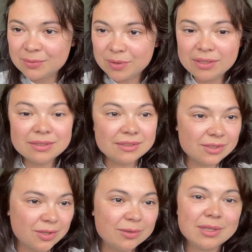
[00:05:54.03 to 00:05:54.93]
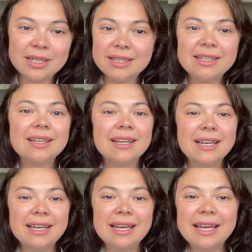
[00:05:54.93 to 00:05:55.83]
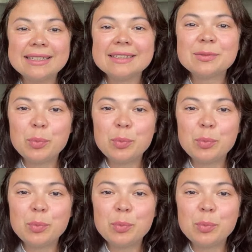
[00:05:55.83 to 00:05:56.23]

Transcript: as well. So at this